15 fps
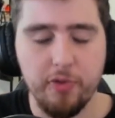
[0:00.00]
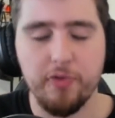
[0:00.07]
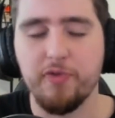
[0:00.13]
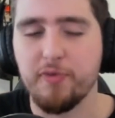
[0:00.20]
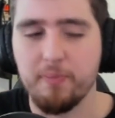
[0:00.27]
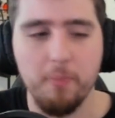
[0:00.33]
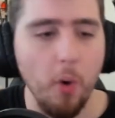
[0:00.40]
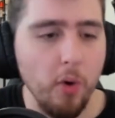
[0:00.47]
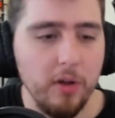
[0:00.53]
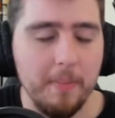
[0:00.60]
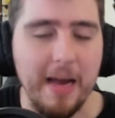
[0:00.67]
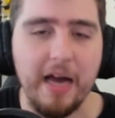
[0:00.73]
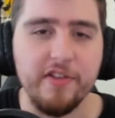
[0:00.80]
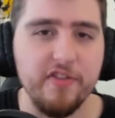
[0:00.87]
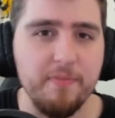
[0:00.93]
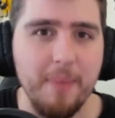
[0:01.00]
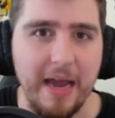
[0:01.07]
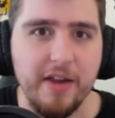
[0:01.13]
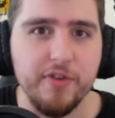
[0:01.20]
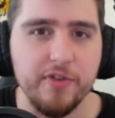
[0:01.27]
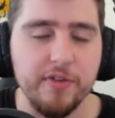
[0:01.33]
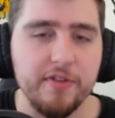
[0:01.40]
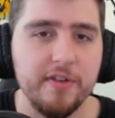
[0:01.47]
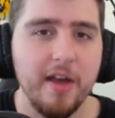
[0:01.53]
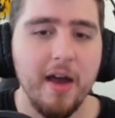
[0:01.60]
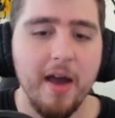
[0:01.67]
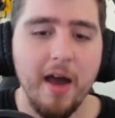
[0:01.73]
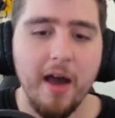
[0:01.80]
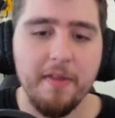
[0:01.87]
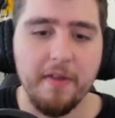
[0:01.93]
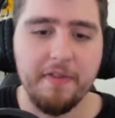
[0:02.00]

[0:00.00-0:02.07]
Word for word: small amount of patience that